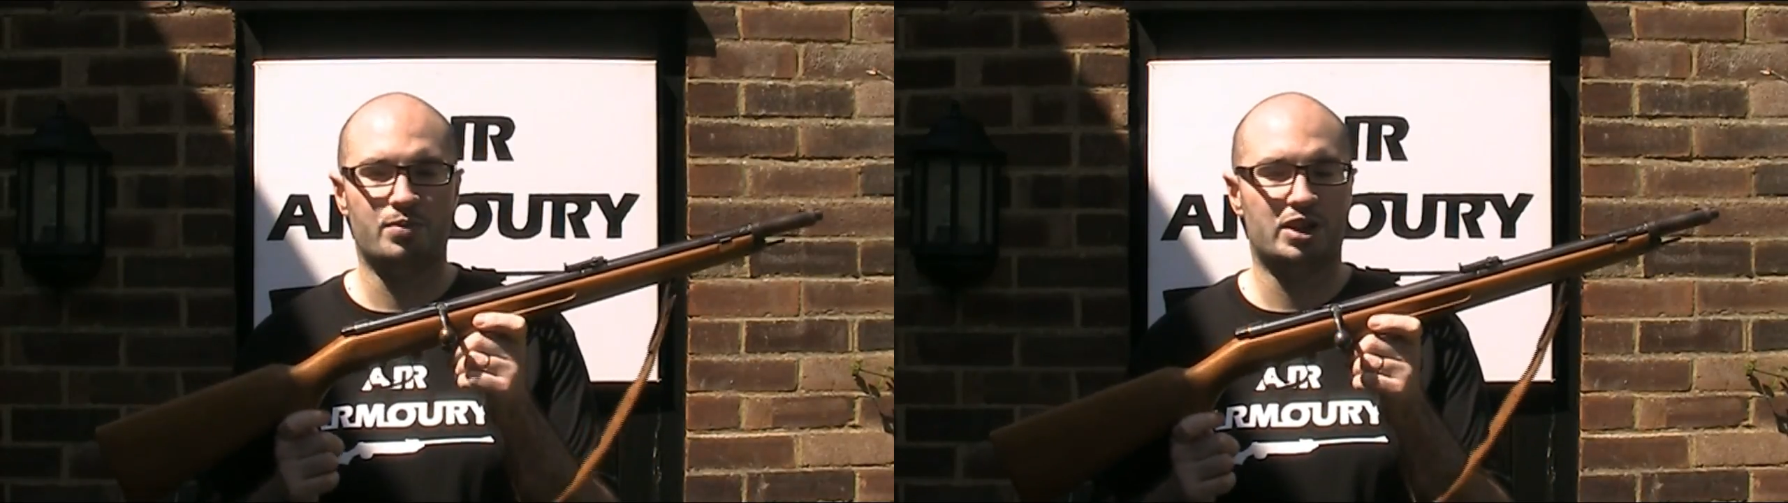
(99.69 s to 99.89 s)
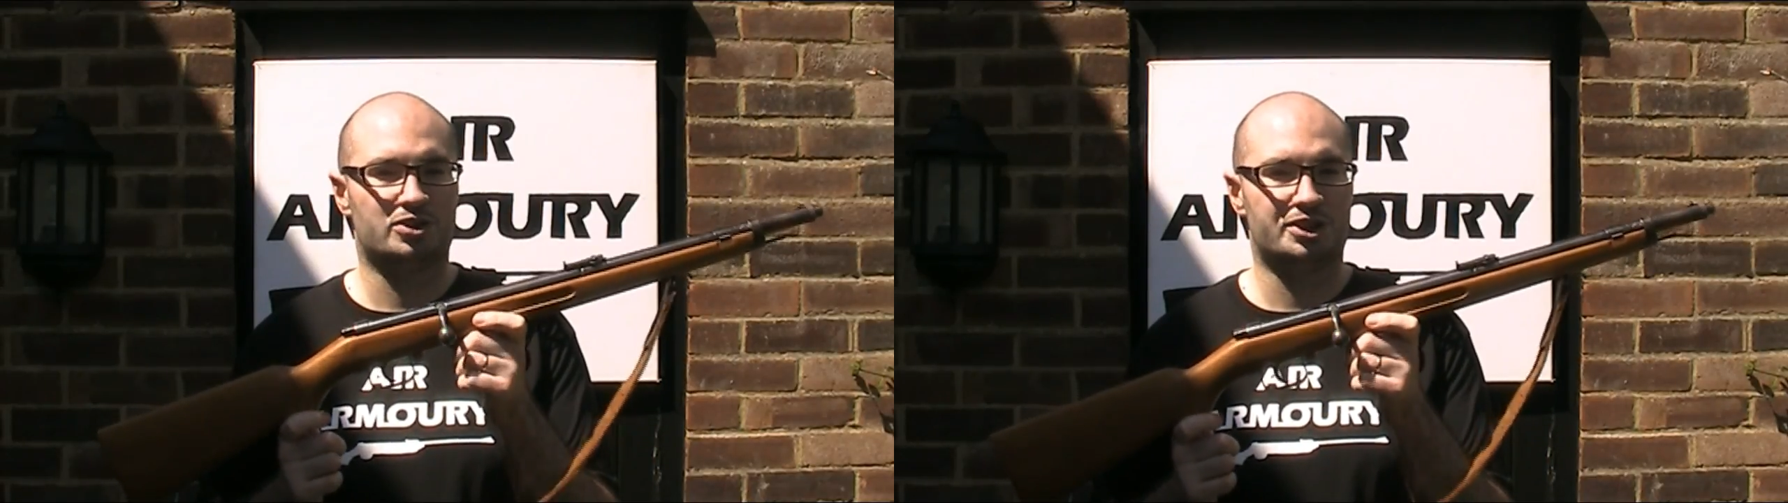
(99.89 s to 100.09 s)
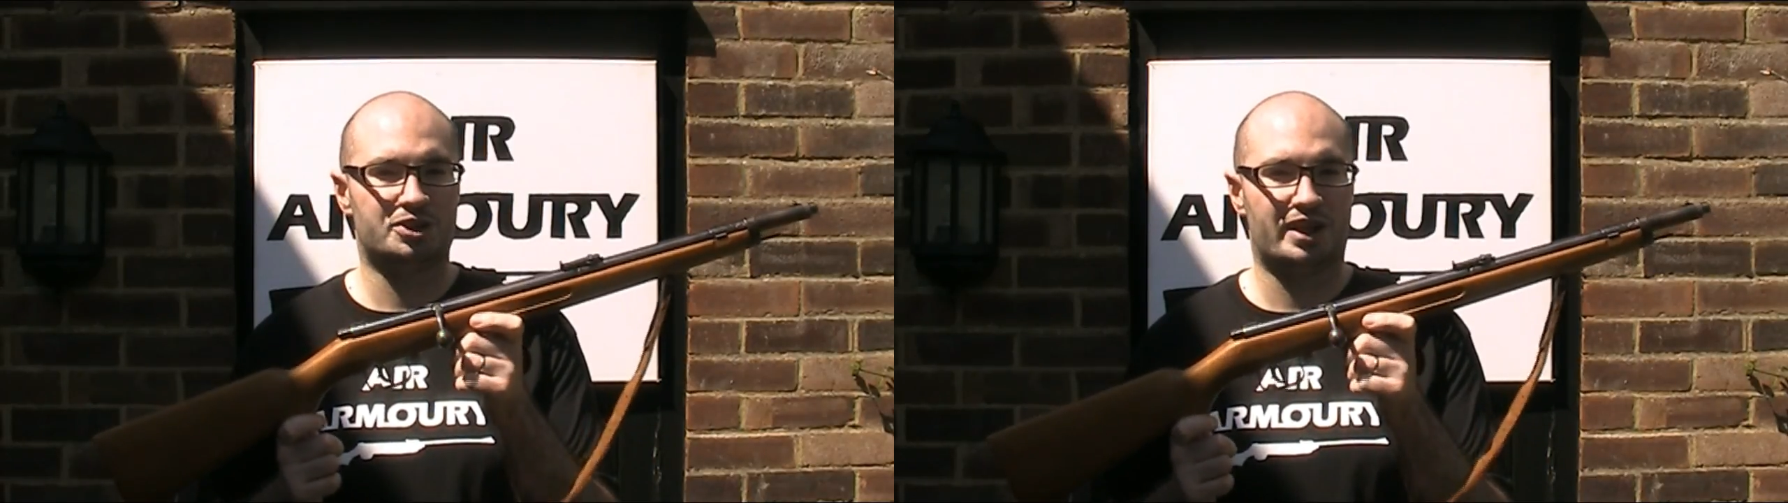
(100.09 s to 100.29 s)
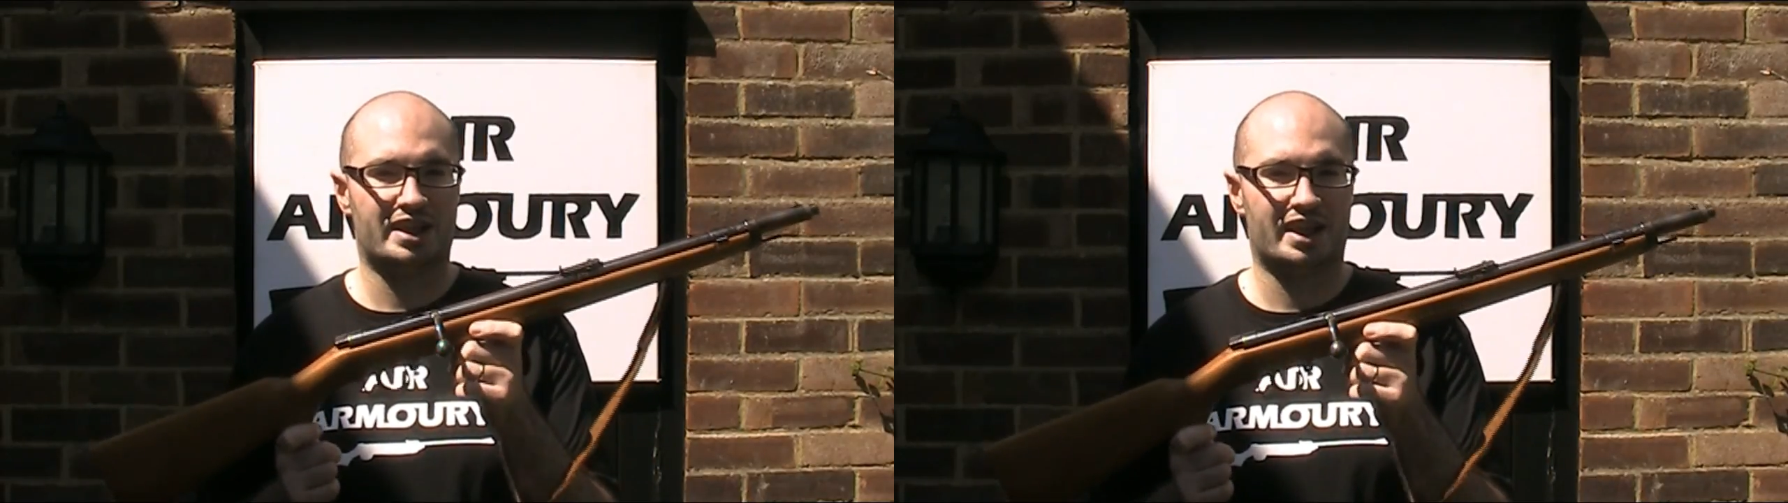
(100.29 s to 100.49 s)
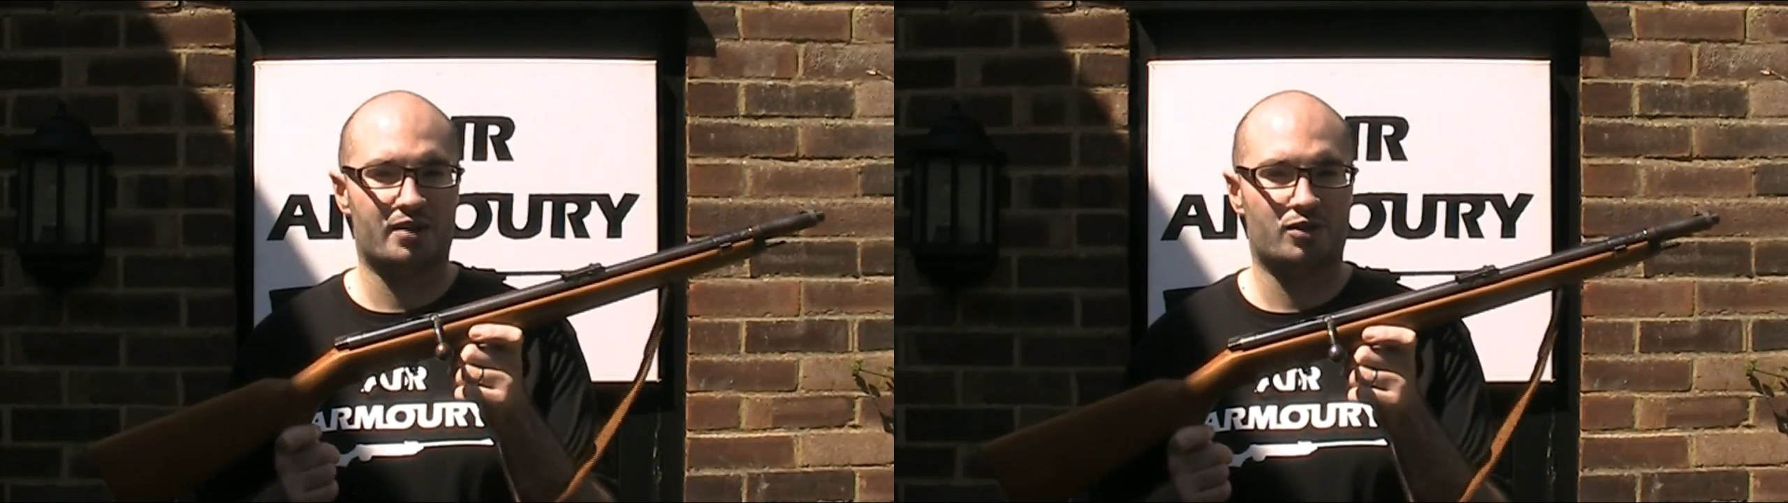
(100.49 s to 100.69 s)
military
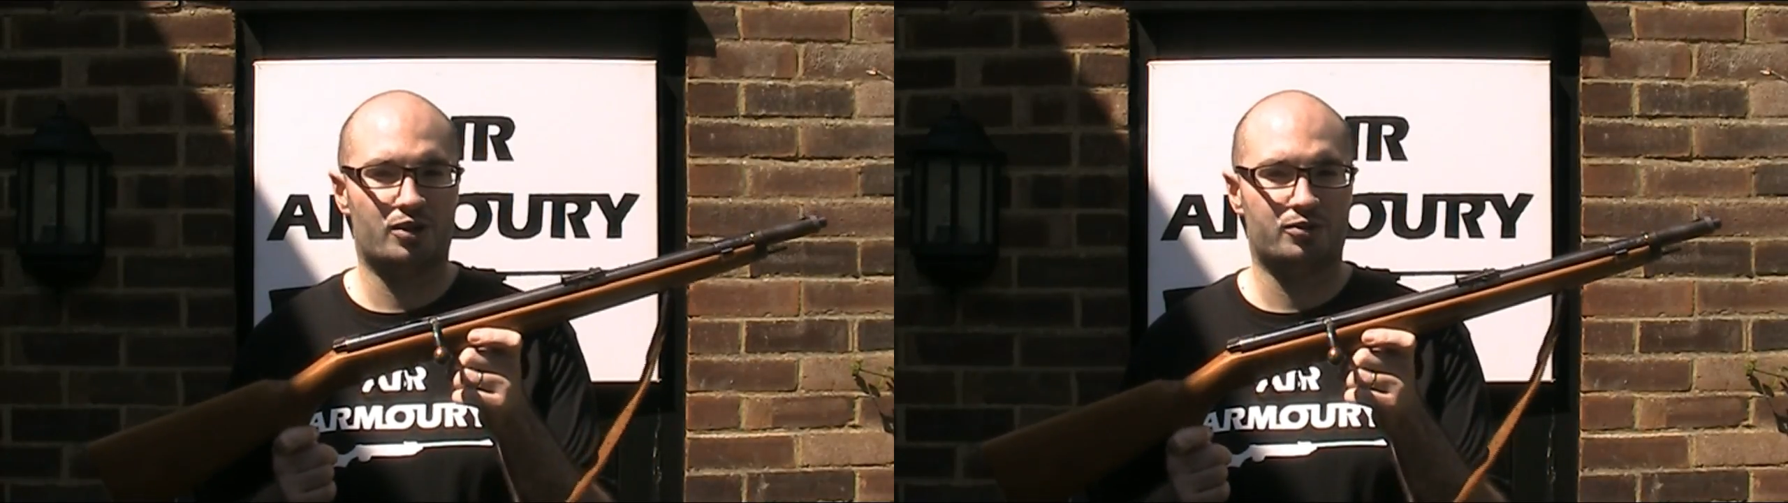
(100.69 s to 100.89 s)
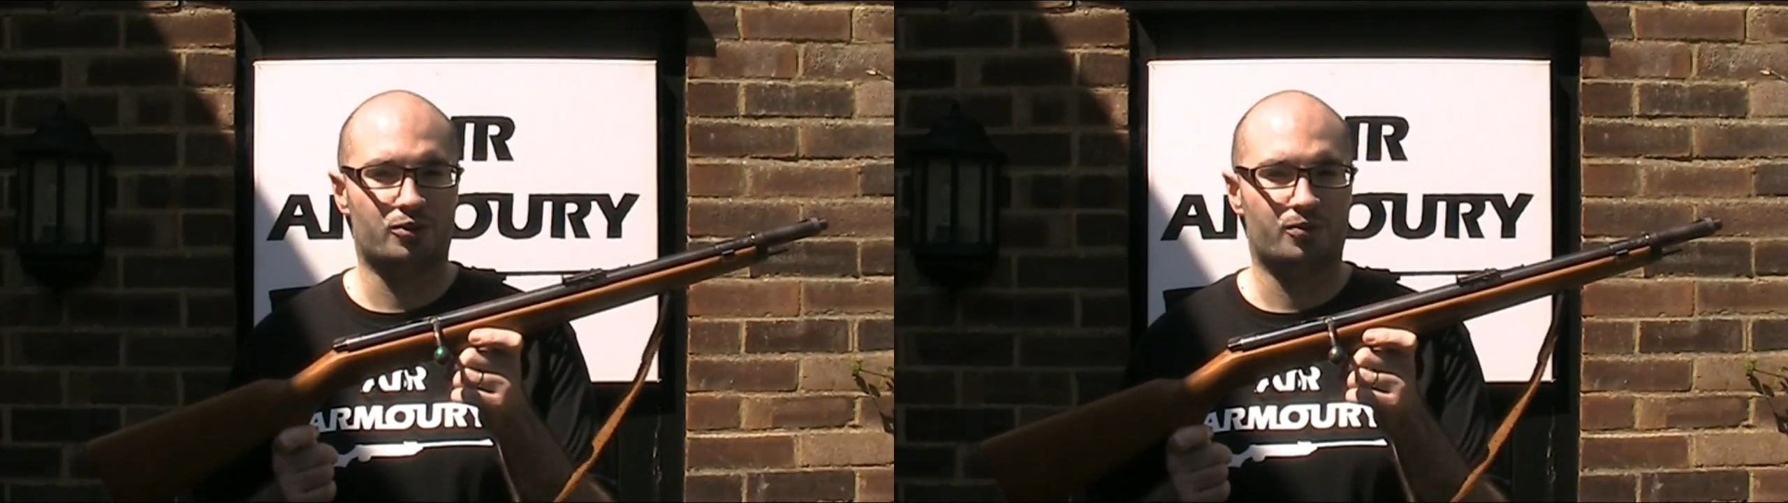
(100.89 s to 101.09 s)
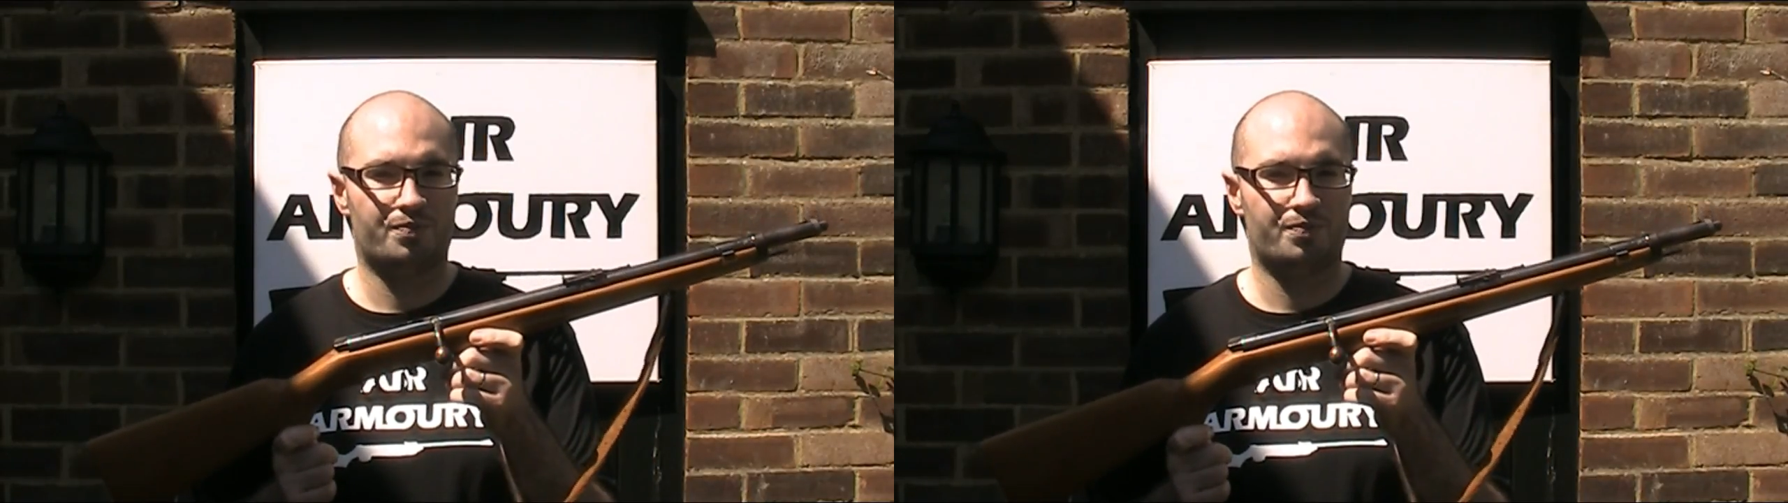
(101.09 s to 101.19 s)
training air rifle.